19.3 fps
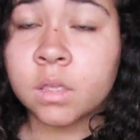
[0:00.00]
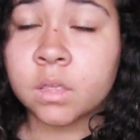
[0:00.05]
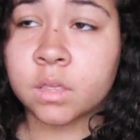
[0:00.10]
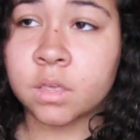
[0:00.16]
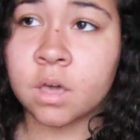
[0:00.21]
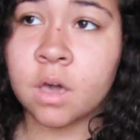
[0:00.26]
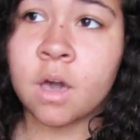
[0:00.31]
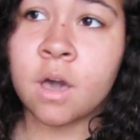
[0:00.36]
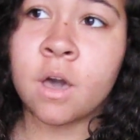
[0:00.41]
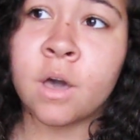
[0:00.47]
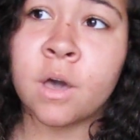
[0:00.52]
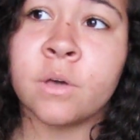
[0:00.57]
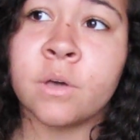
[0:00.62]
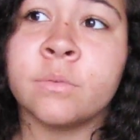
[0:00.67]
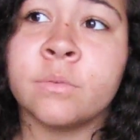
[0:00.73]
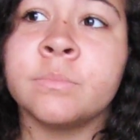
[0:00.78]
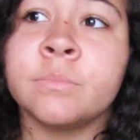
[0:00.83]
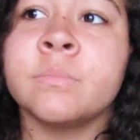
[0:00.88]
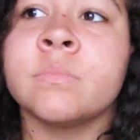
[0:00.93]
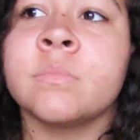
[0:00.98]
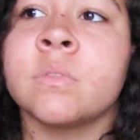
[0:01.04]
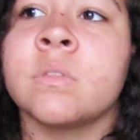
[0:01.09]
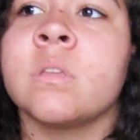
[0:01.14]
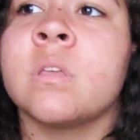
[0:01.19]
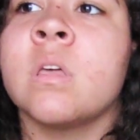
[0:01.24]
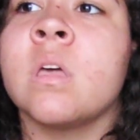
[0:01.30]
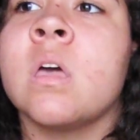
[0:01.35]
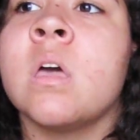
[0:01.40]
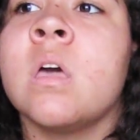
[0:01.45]
Come,
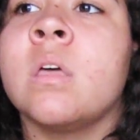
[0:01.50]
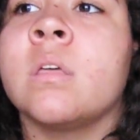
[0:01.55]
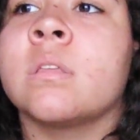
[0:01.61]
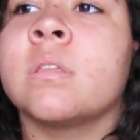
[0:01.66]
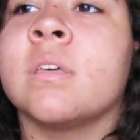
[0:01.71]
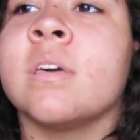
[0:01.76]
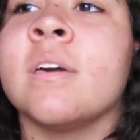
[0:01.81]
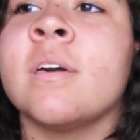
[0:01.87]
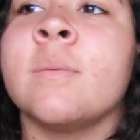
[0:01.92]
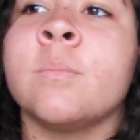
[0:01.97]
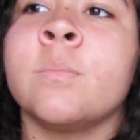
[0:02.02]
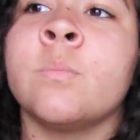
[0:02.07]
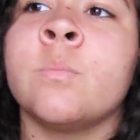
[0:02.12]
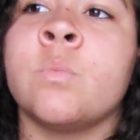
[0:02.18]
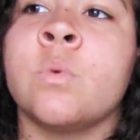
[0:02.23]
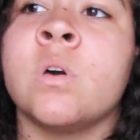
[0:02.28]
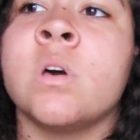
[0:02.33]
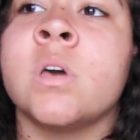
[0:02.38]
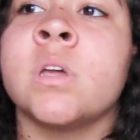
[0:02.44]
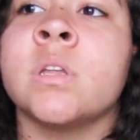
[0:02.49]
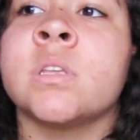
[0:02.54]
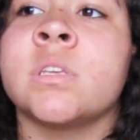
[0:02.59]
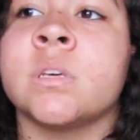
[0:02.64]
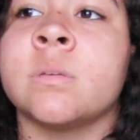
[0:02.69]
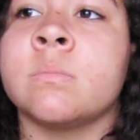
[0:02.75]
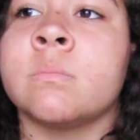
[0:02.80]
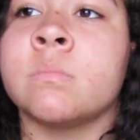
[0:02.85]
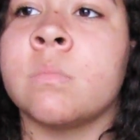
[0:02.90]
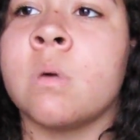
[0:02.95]
come one,
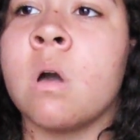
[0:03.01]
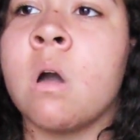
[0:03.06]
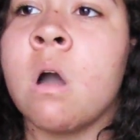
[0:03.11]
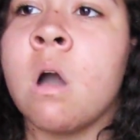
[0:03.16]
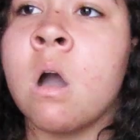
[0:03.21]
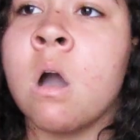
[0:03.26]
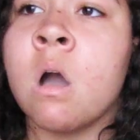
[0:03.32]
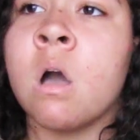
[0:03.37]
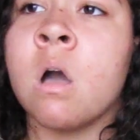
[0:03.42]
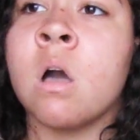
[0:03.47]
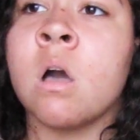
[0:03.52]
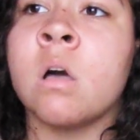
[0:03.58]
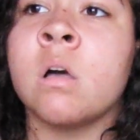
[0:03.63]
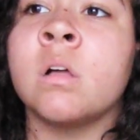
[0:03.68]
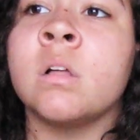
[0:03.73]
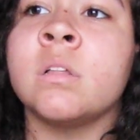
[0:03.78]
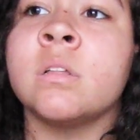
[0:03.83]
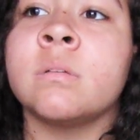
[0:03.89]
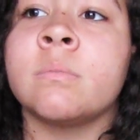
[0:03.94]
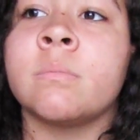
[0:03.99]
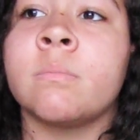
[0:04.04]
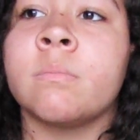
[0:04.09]
come all